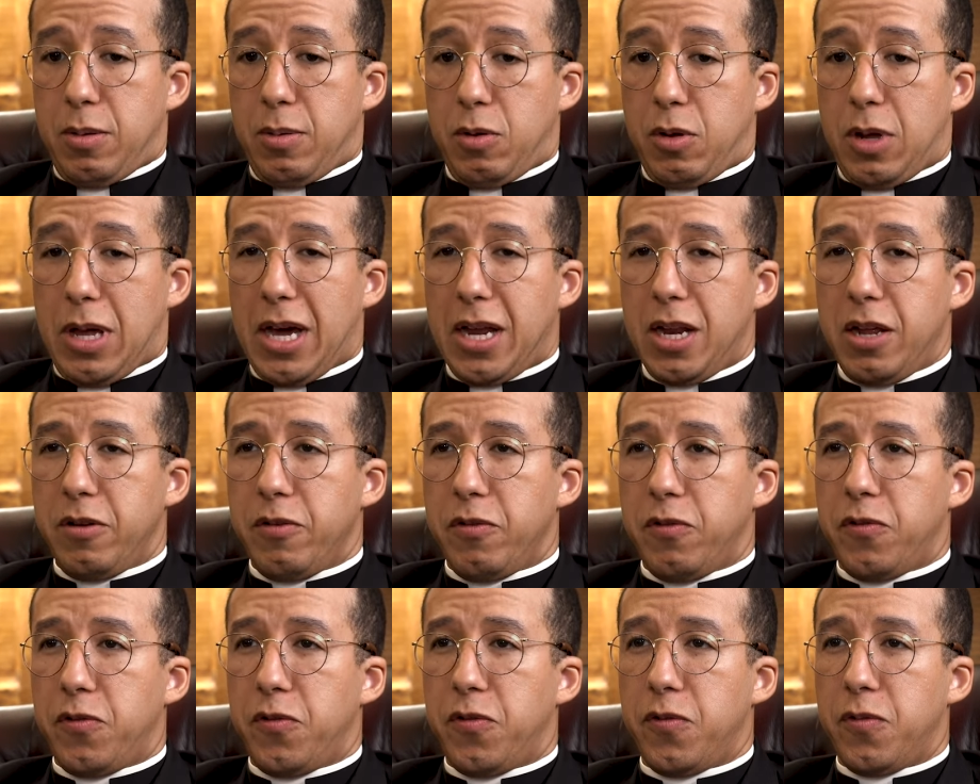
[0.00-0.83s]
kind
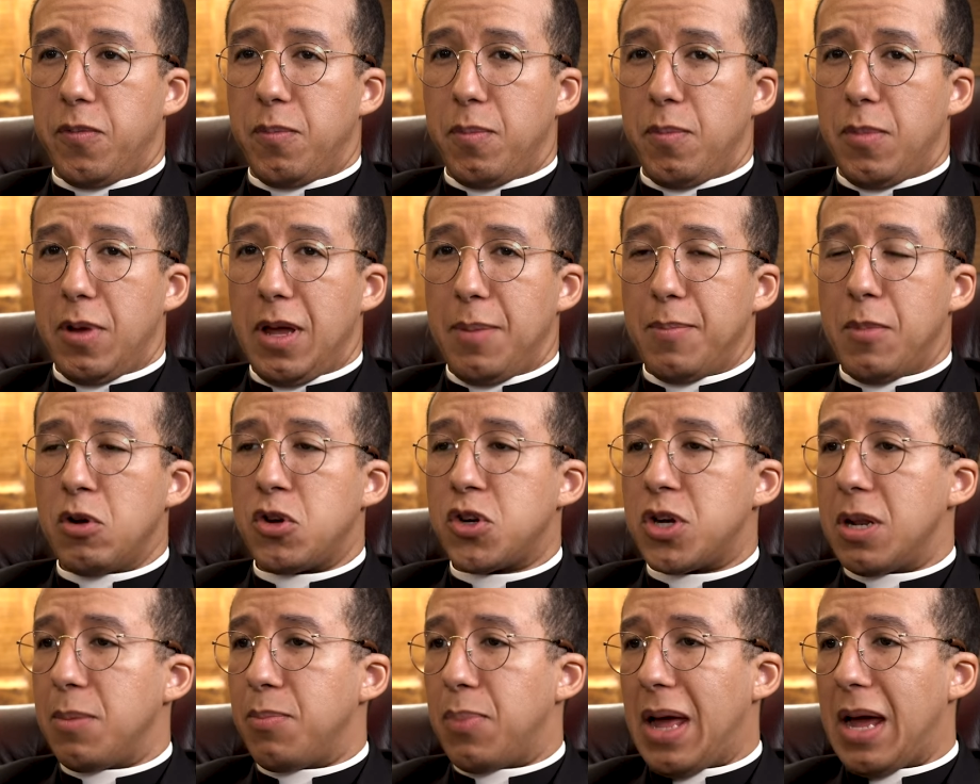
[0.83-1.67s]
of
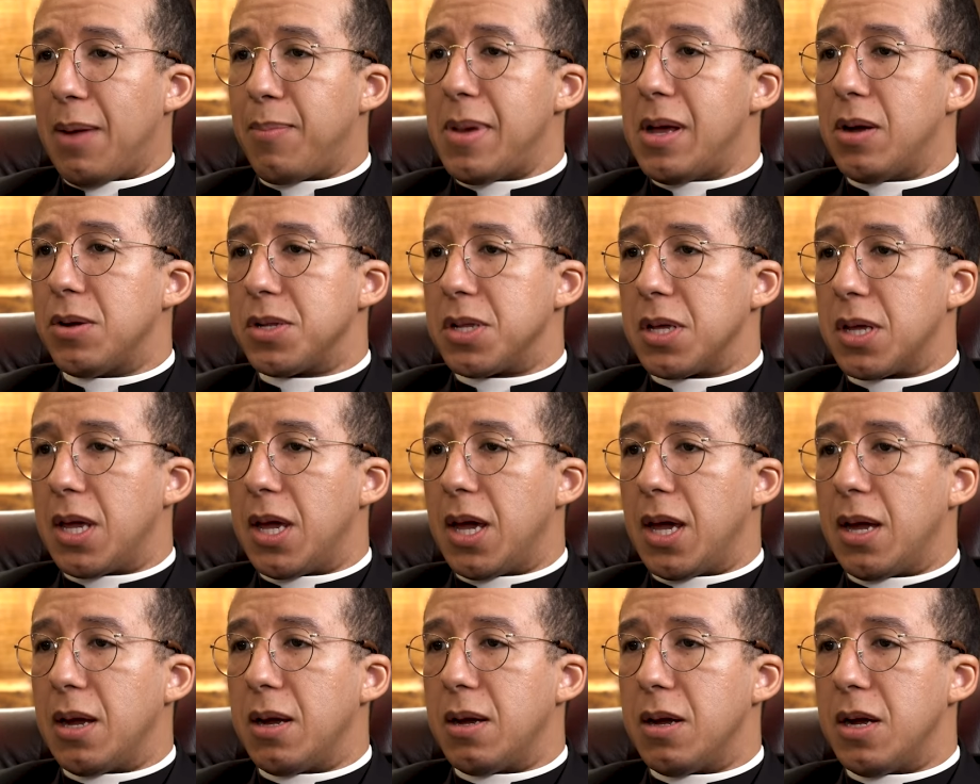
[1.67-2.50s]
emotionally blackmailed the
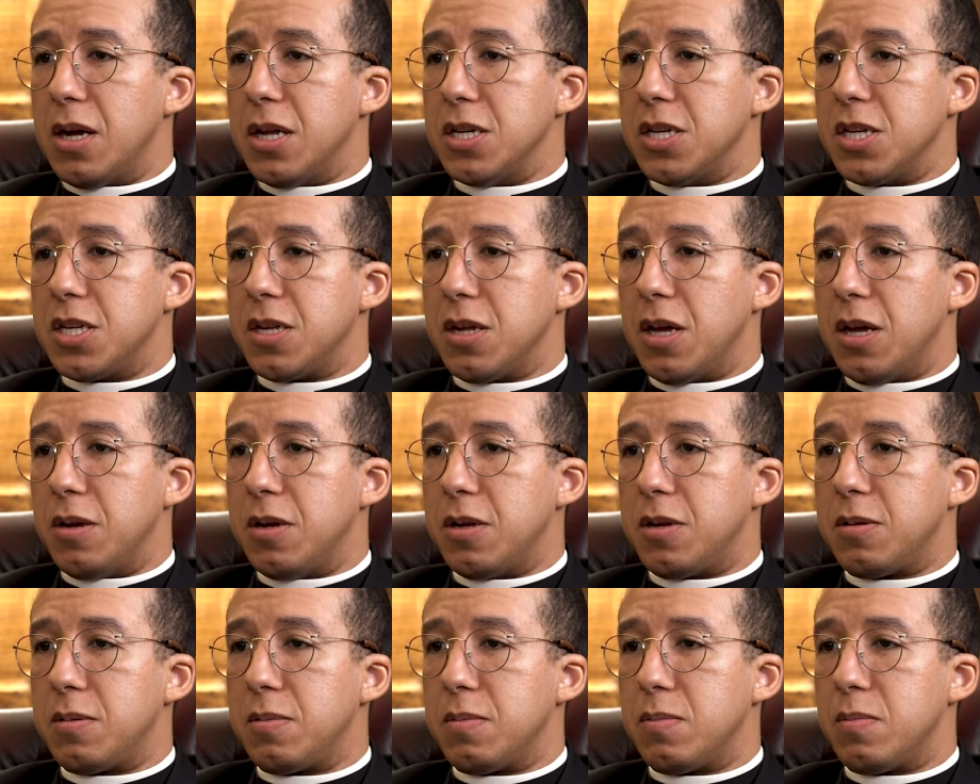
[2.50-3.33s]
king. And,
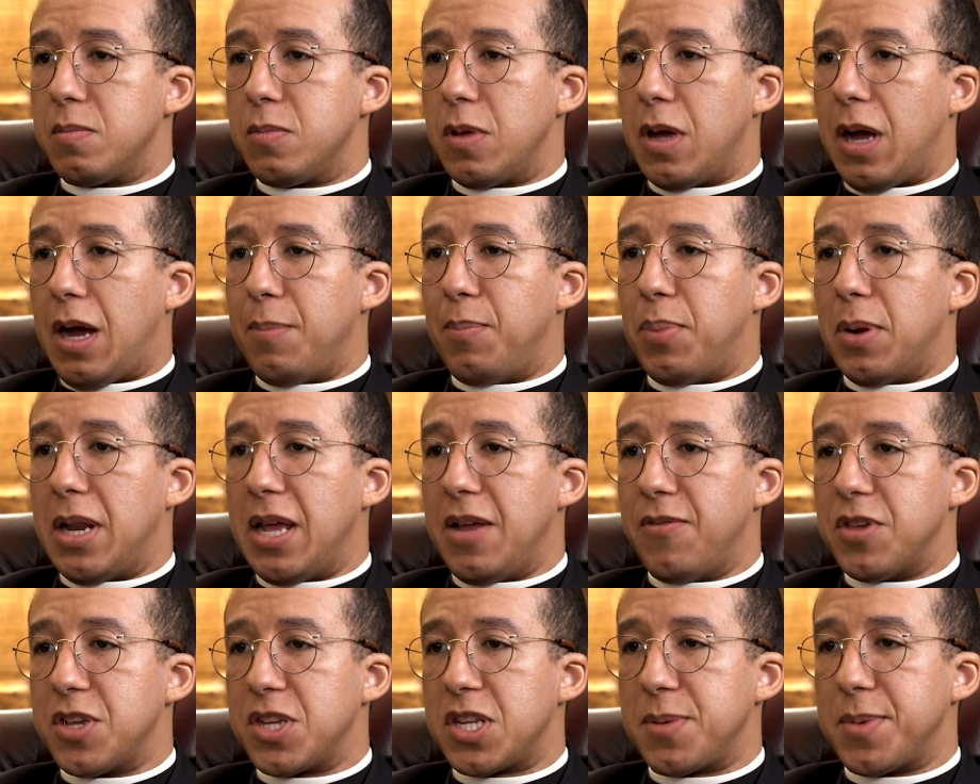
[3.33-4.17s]
and I
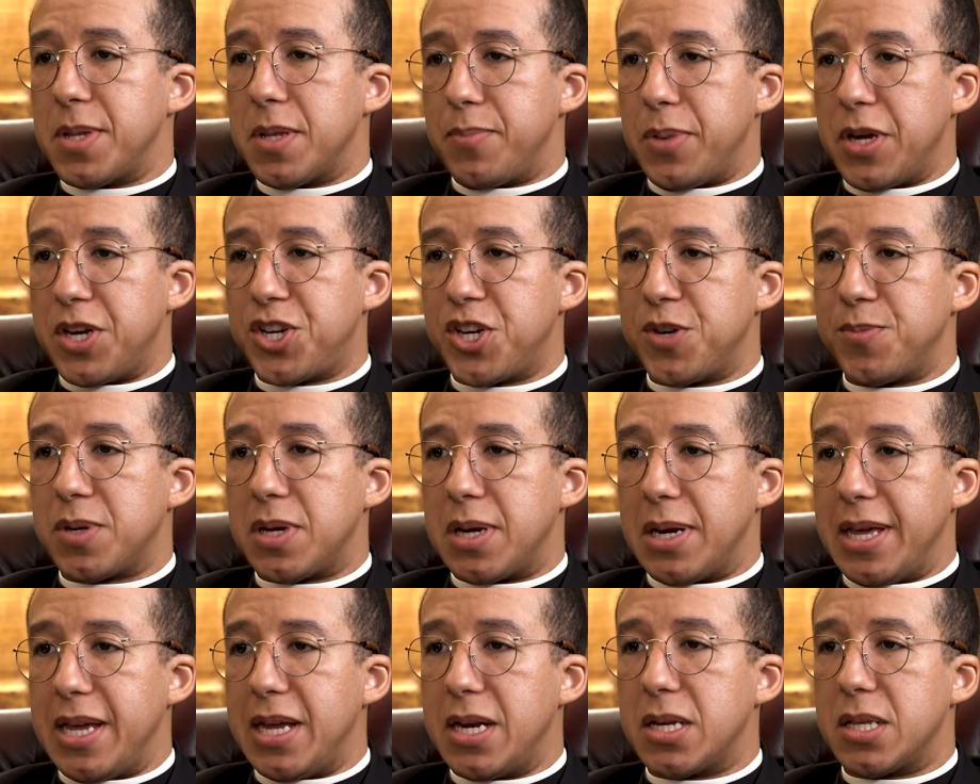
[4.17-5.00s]
believe that some of the bishops
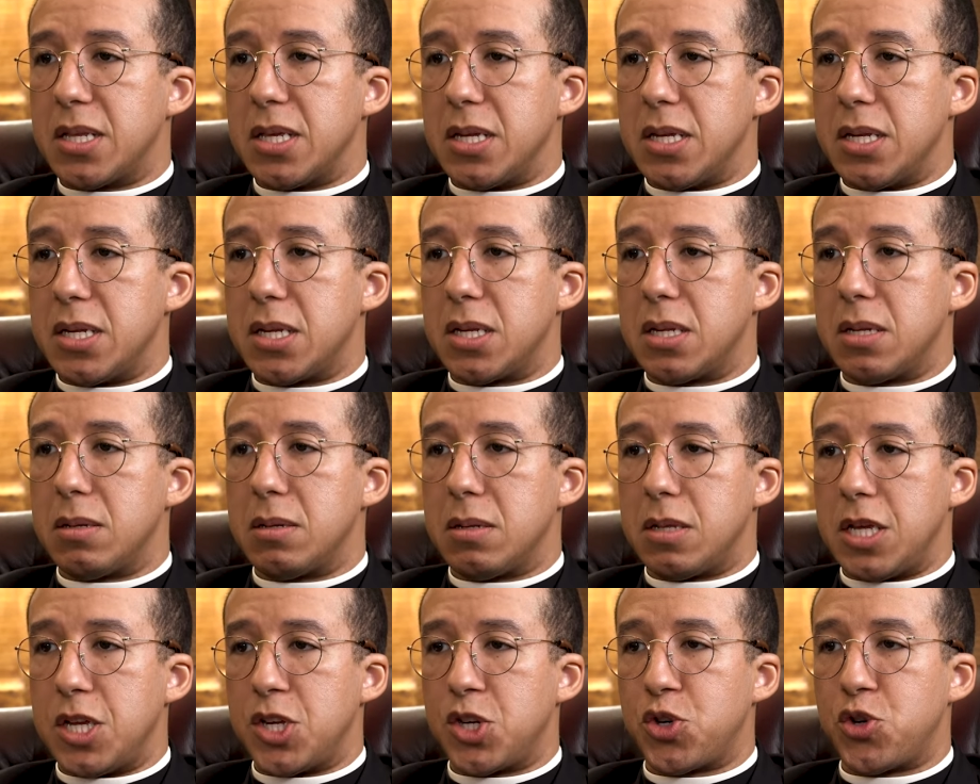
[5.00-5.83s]
leaked these,
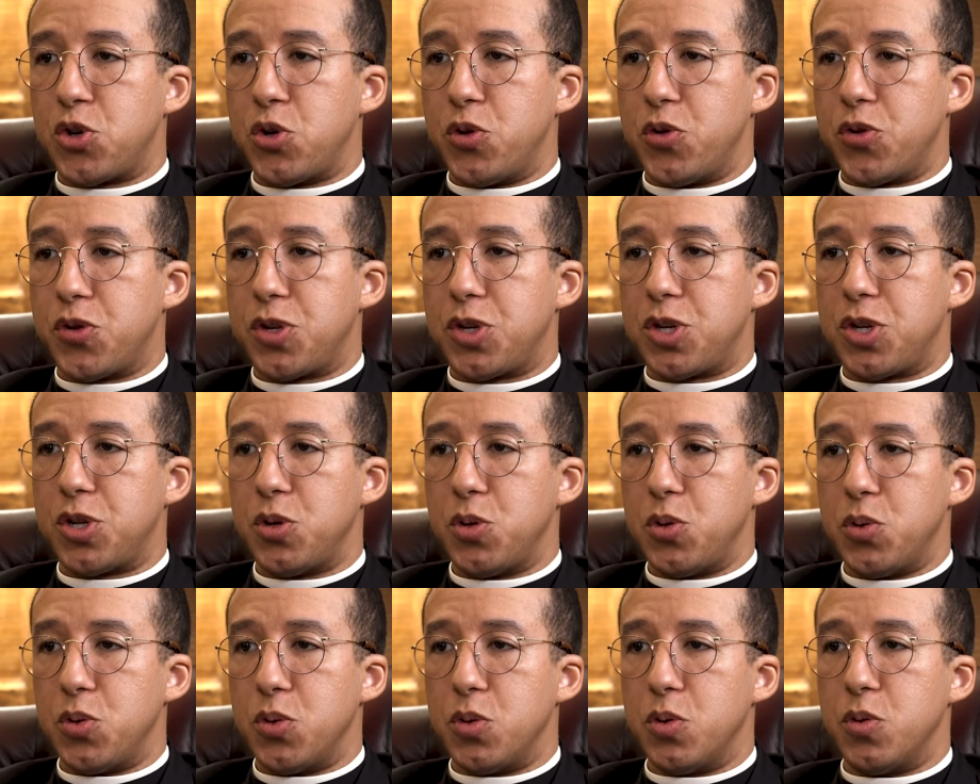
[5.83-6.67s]
these truths
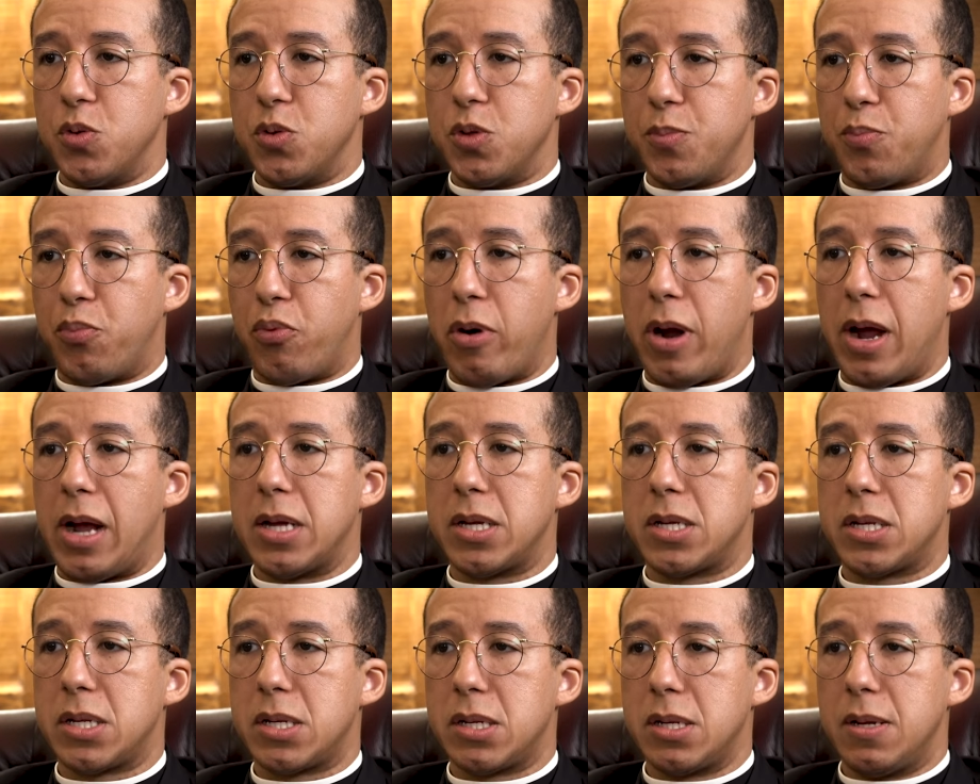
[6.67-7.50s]
to the
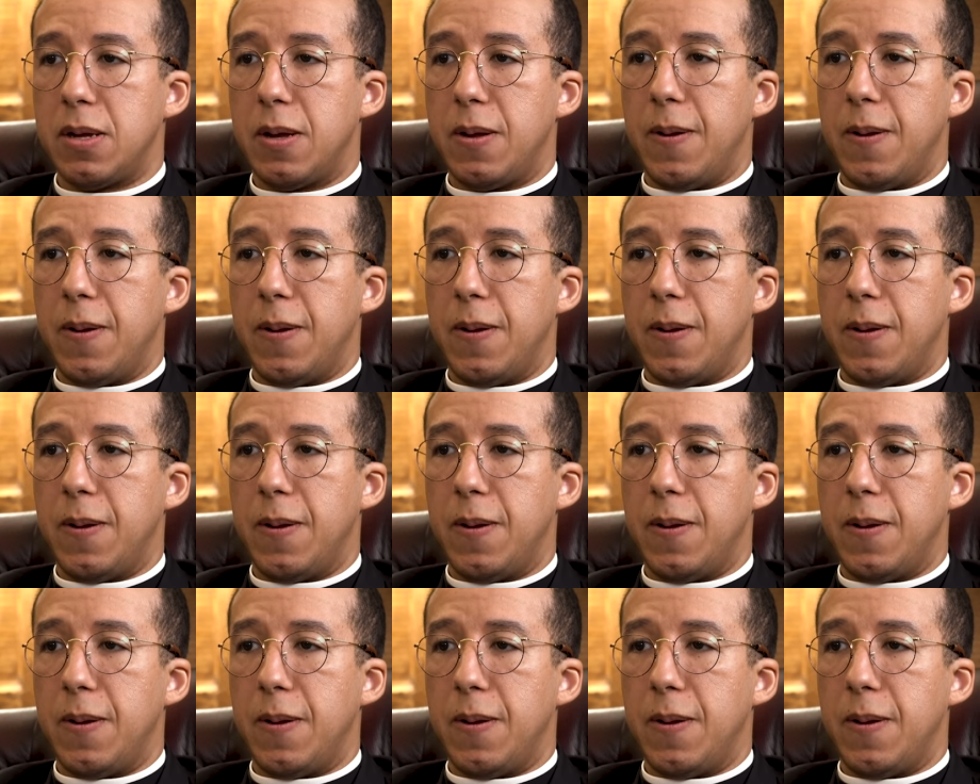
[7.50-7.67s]
press.